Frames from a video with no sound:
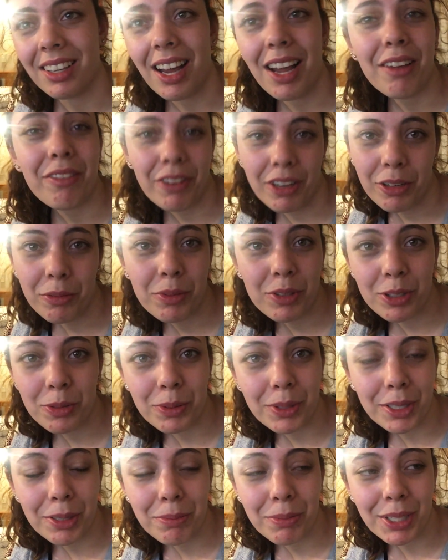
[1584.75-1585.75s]
I failed
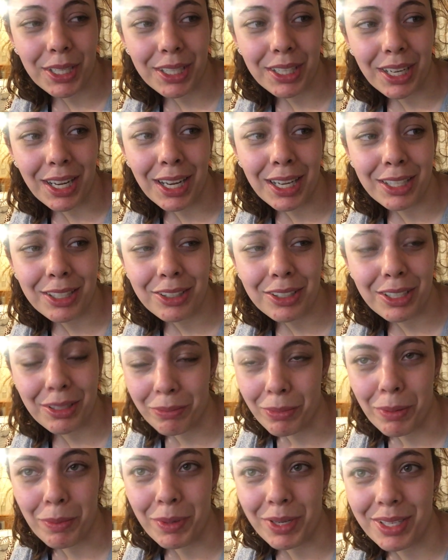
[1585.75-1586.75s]
miserably, but I did
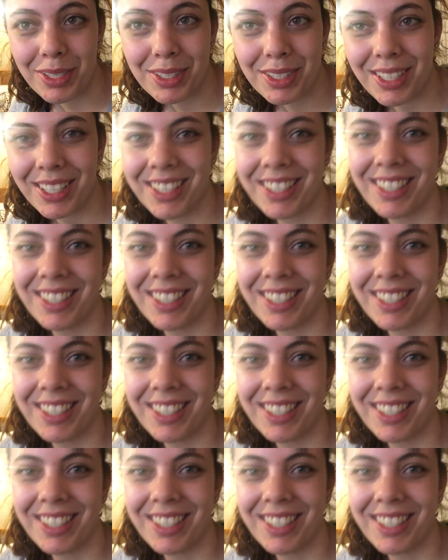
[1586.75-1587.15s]
my best.